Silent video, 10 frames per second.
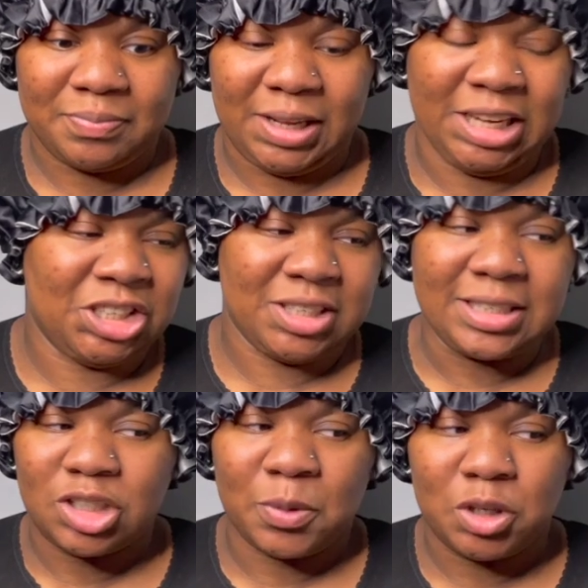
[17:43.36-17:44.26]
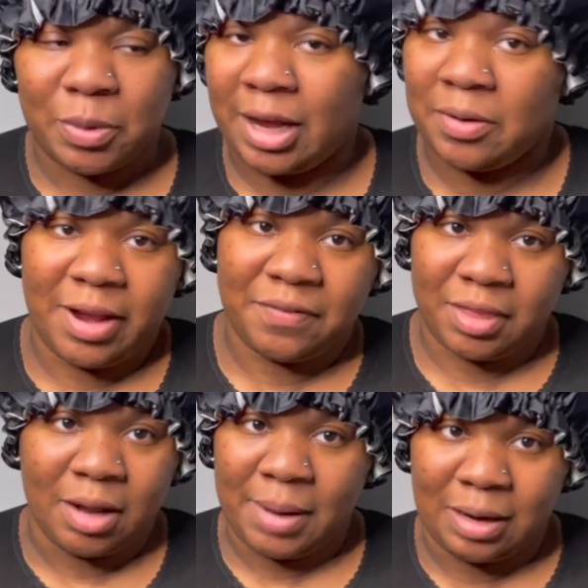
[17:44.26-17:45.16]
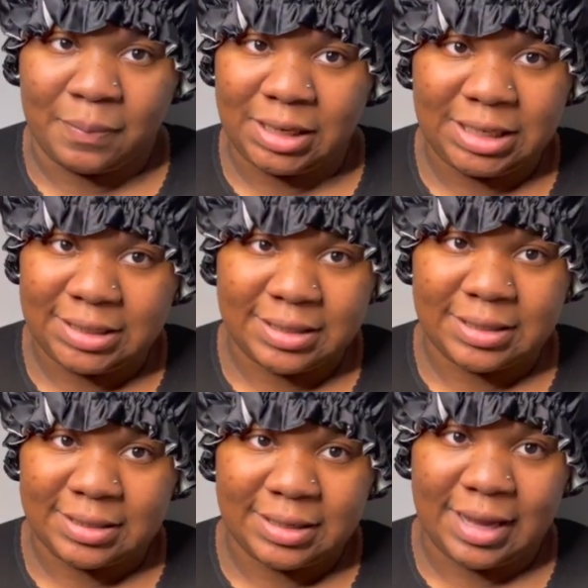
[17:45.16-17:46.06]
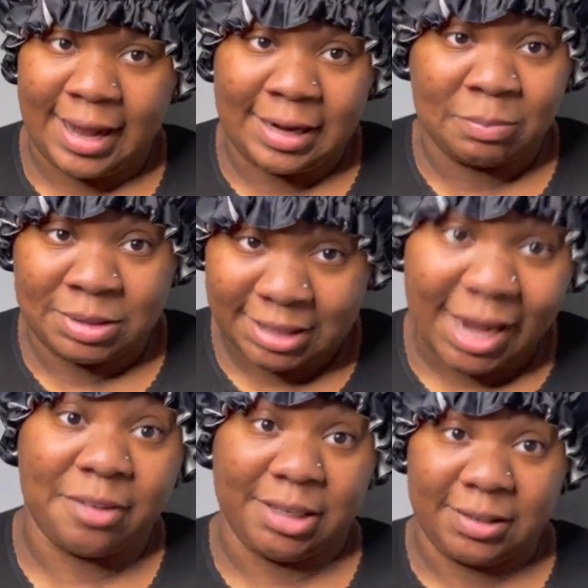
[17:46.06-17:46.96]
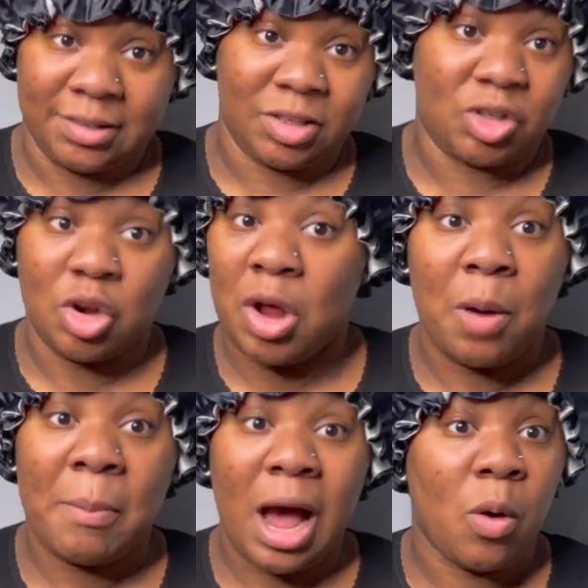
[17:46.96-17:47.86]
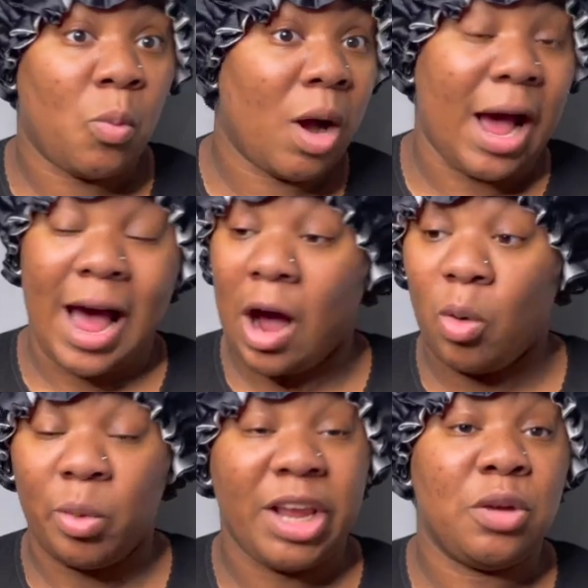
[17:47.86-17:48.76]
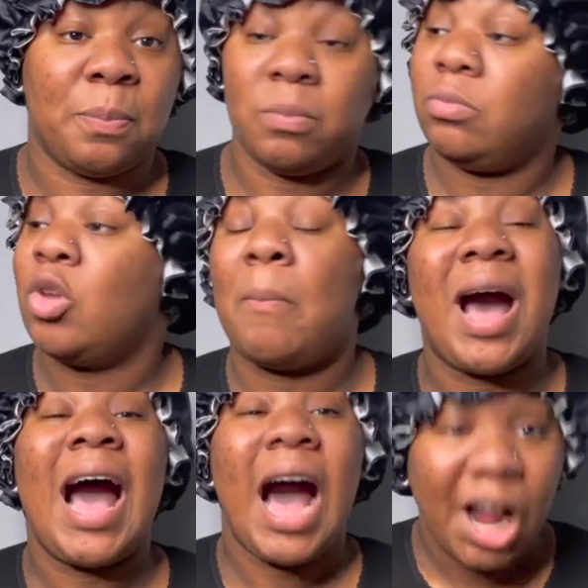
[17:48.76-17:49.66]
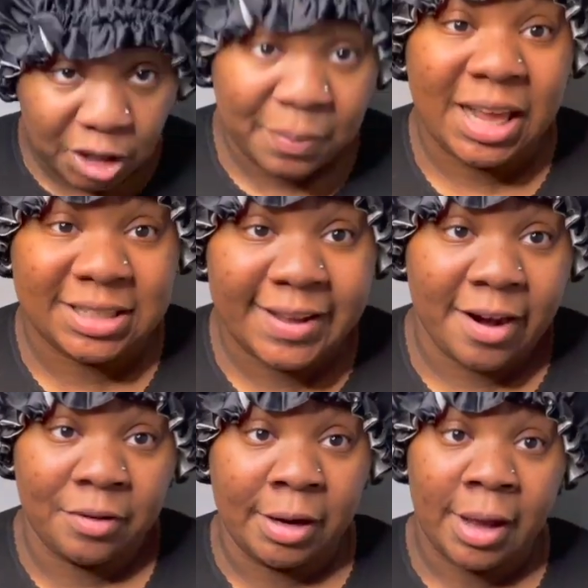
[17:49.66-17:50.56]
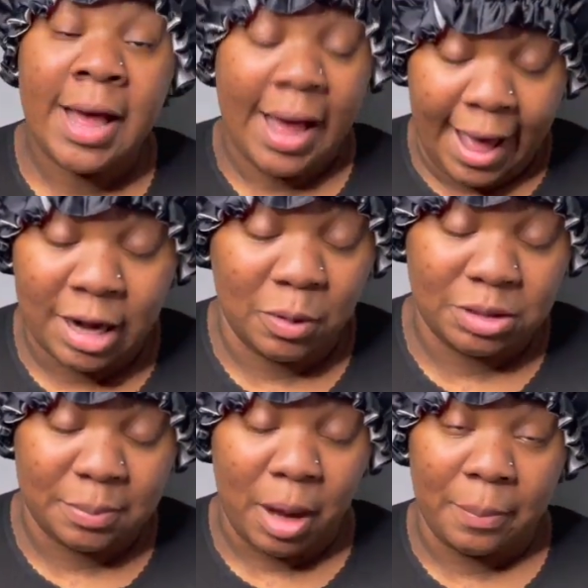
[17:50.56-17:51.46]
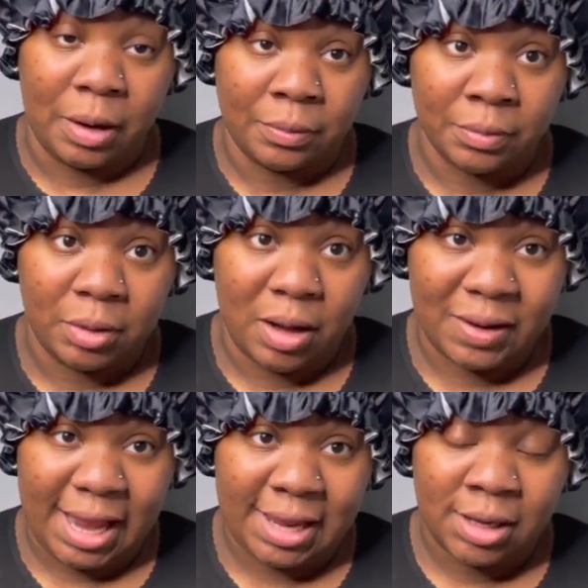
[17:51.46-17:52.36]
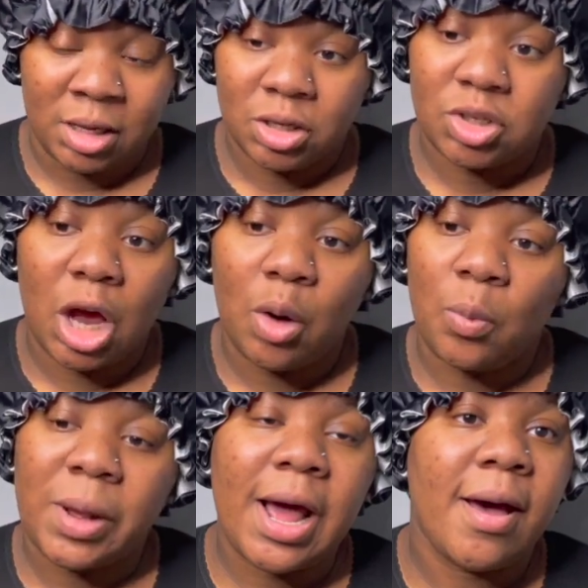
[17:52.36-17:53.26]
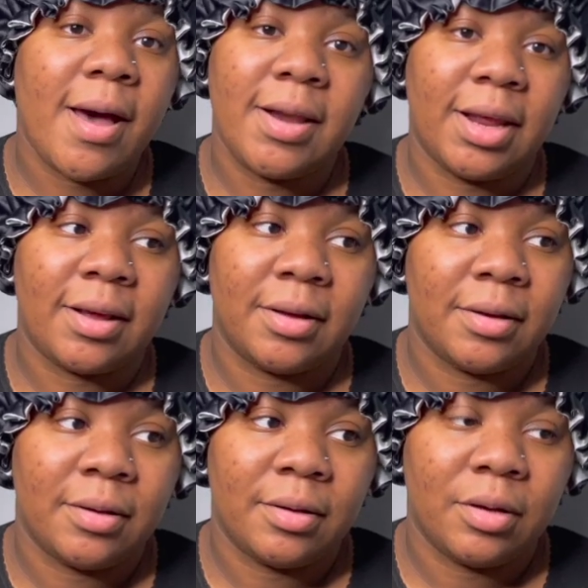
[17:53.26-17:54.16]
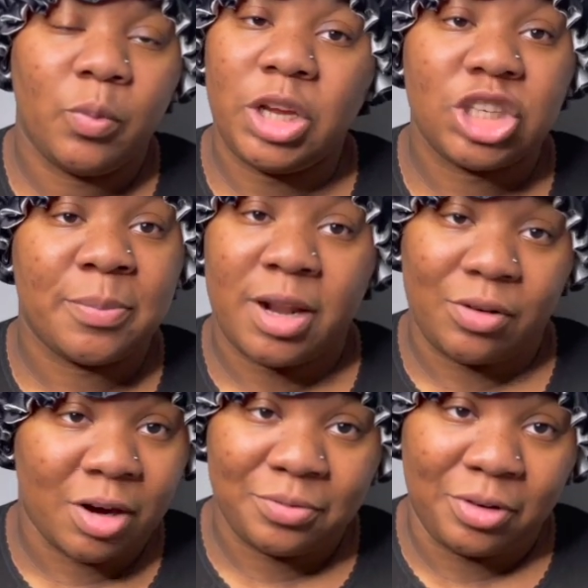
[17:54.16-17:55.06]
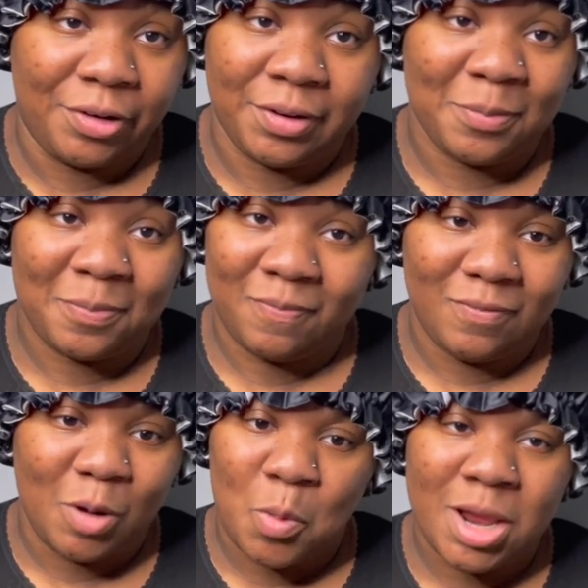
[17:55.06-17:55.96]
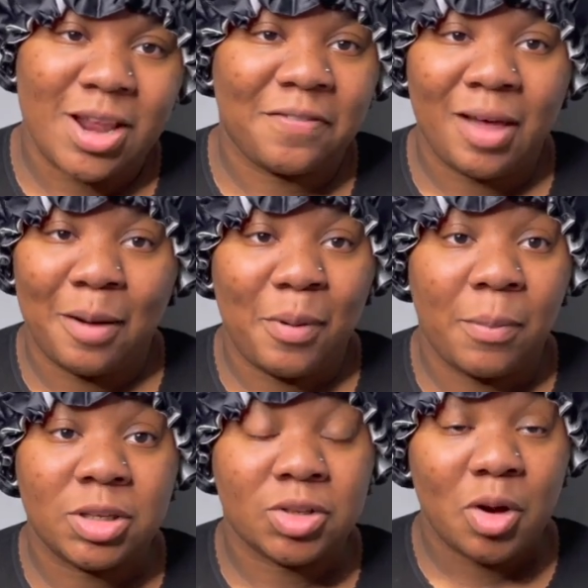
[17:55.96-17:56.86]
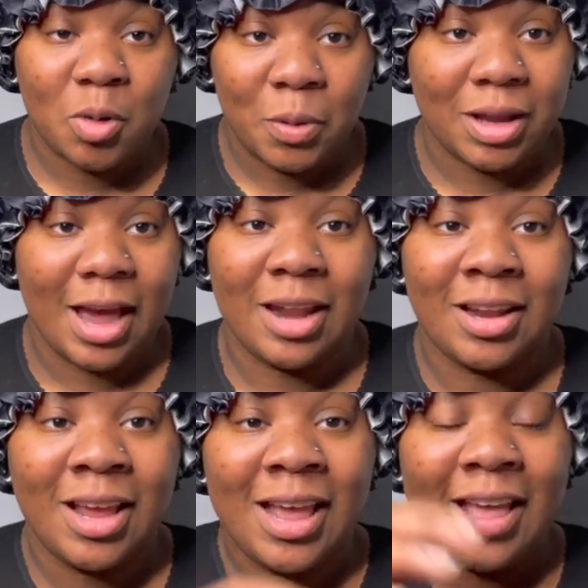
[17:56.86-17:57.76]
it's just a situation where I know everything about the police and them sirens. So no matter no matter how you play a siren, I know it's the popo. Okay? So when I heard it, we just made a run for it. We left that apartment so quick and